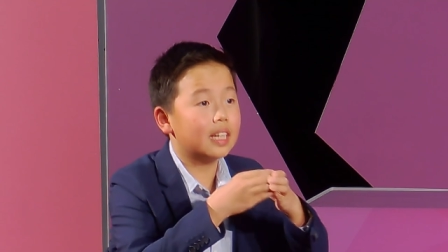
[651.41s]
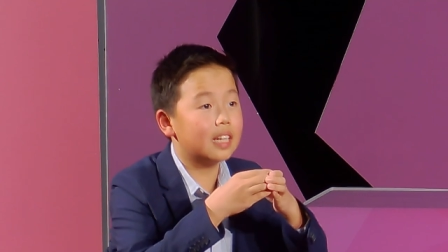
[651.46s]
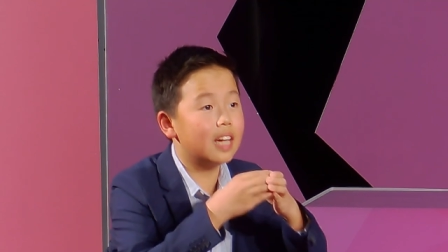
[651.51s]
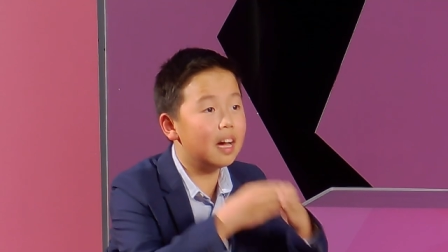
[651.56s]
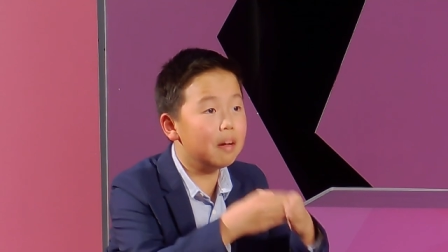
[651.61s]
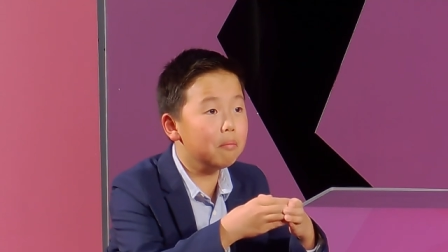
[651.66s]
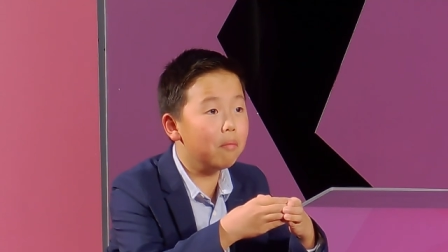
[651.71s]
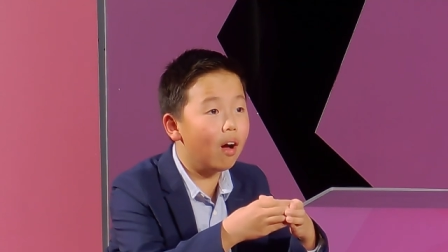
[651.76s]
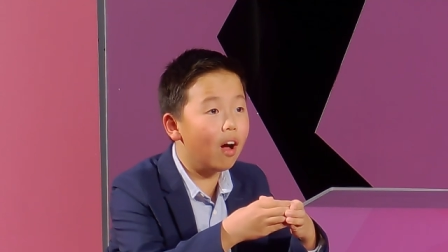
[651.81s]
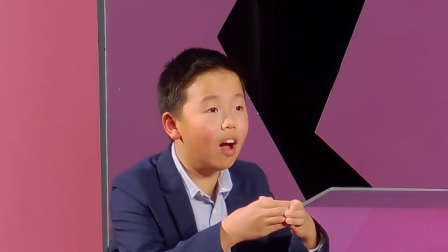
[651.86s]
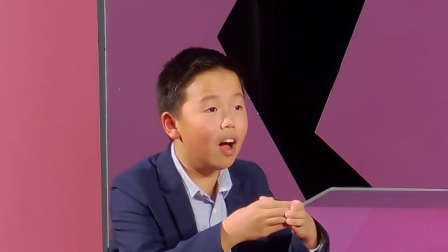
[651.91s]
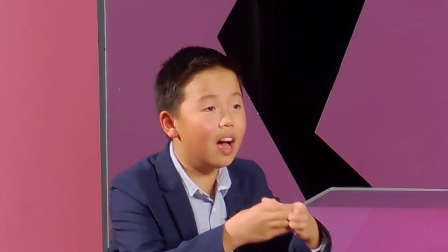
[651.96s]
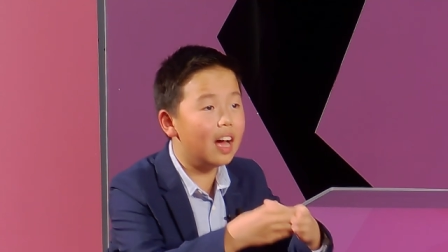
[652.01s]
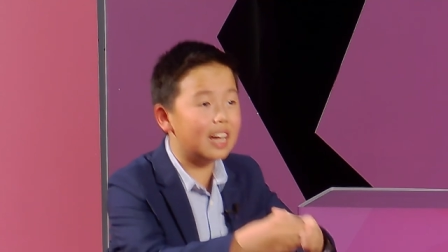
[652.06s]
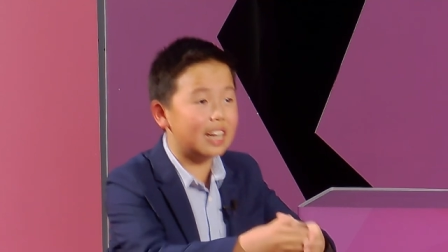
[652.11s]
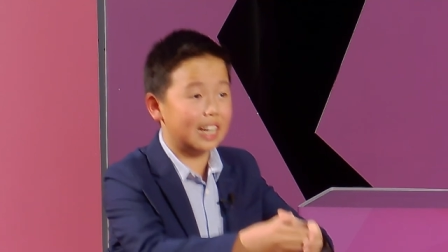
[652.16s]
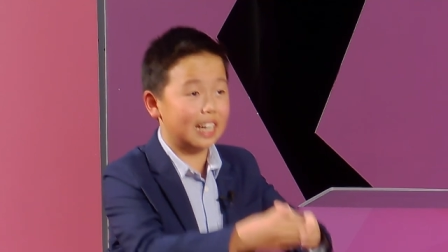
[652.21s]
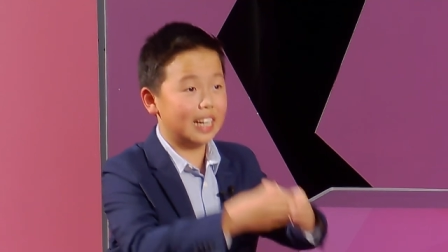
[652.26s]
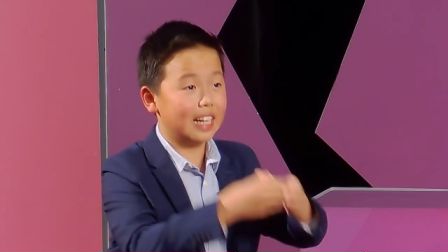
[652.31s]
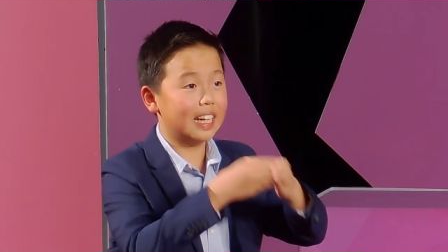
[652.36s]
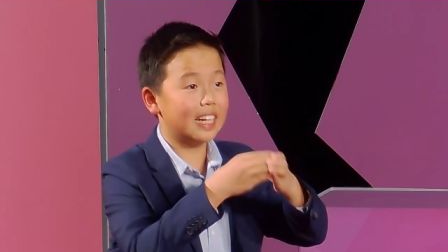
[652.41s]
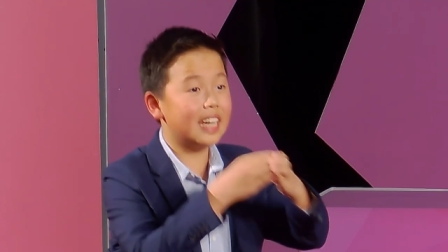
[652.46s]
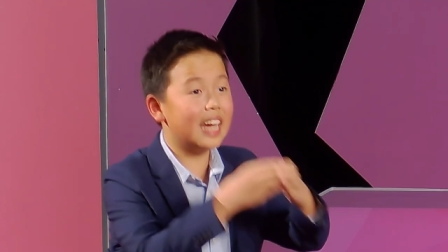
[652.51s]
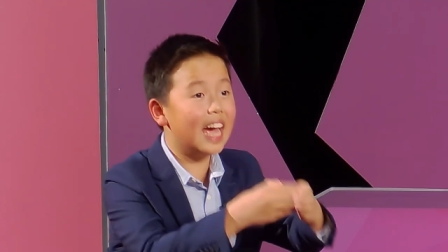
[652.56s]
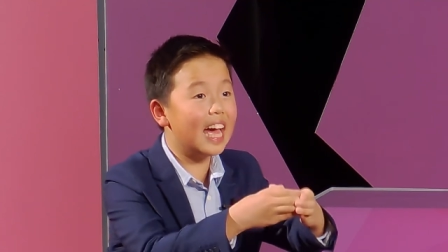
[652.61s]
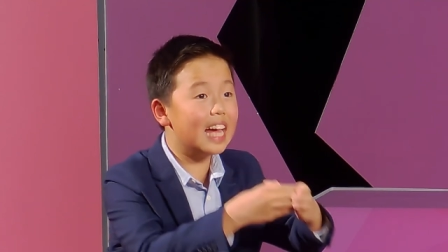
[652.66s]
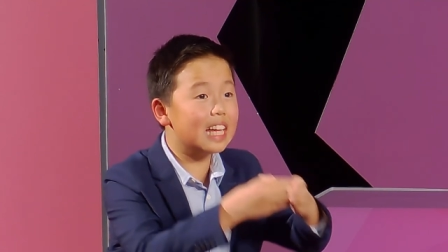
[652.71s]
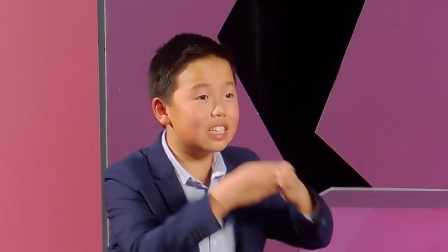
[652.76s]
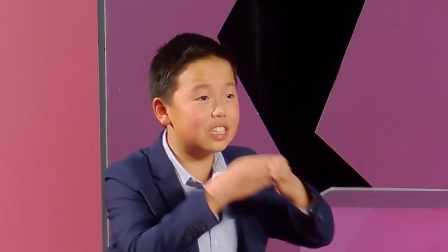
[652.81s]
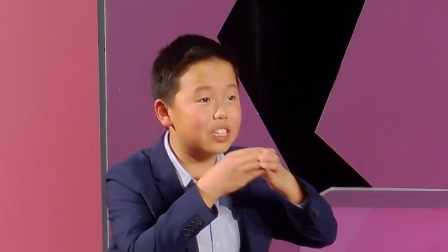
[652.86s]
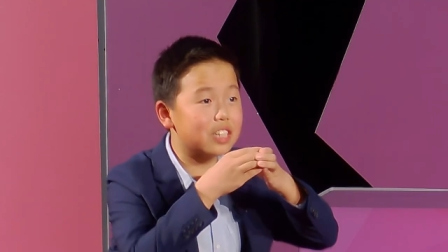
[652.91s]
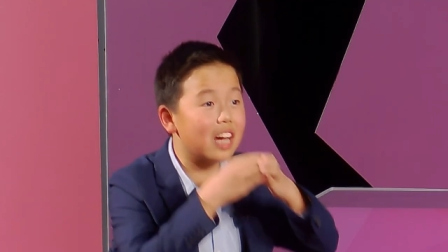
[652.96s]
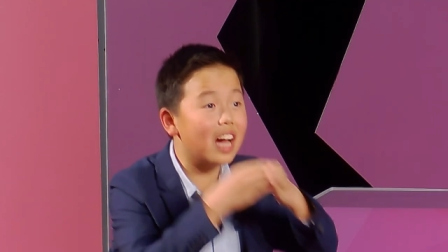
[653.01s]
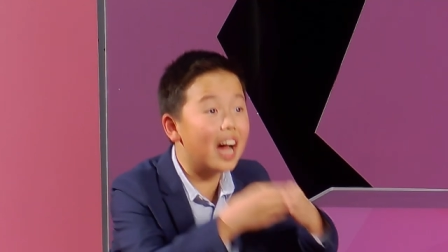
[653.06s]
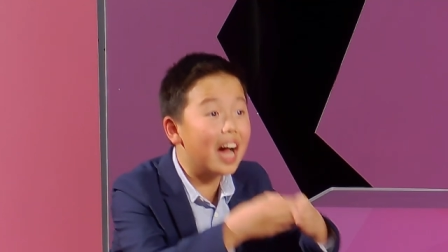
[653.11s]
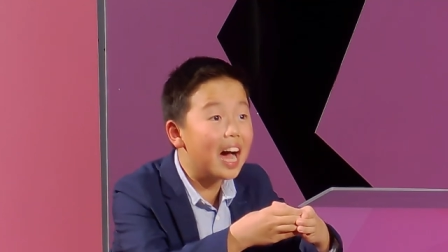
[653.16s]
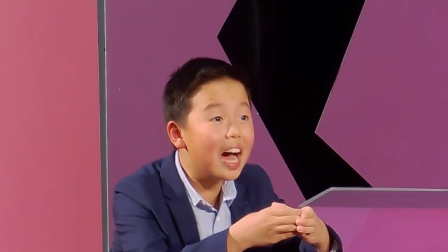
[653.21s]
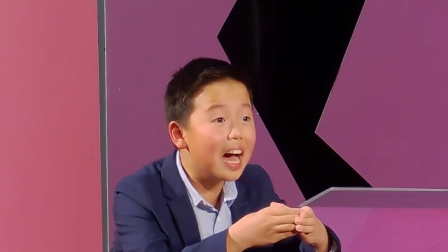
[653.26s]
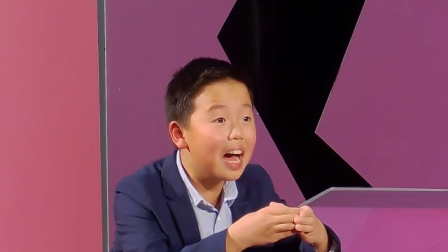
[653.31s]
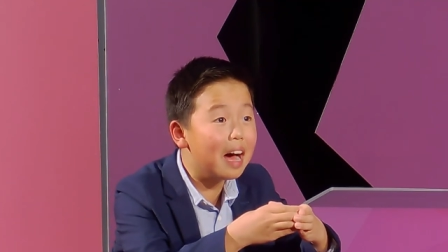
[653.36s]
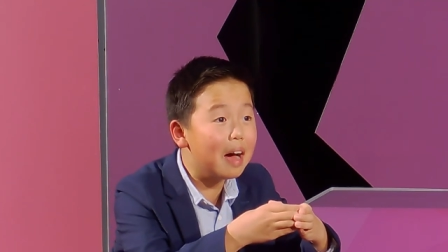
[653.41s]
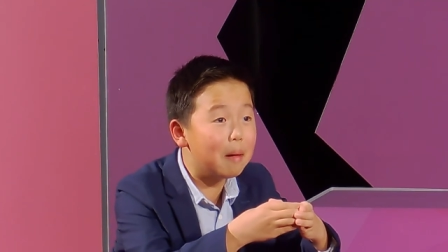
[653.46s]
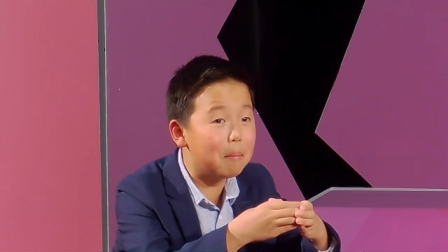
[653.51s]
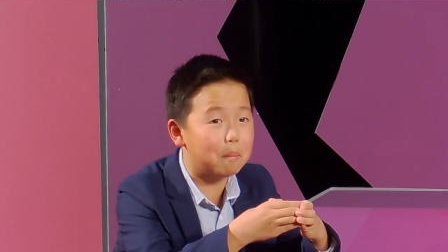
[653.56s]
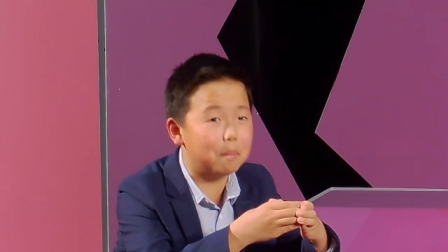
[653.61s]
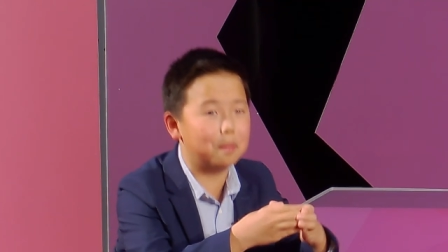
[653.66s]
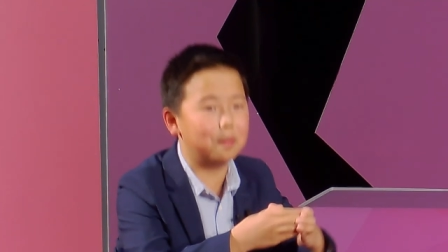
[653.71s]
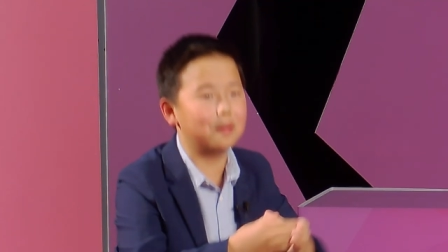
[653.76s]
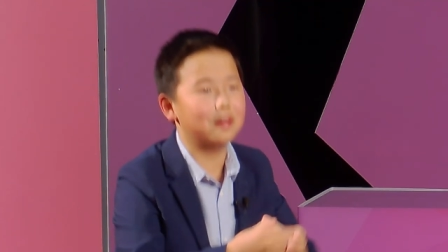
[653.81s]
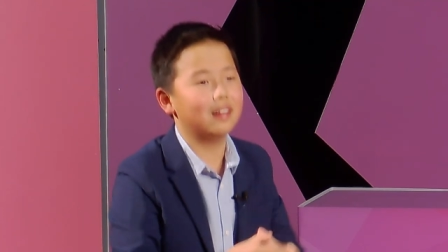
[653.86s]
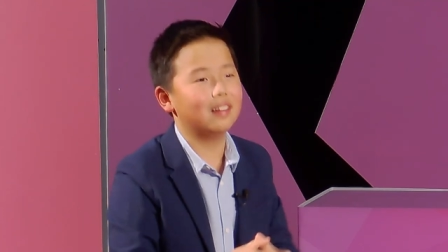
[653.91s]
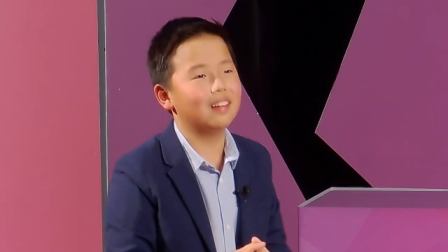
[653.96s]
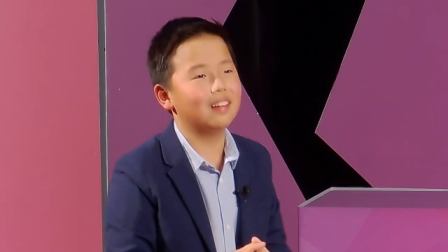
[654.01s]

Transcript: Come on, catch up!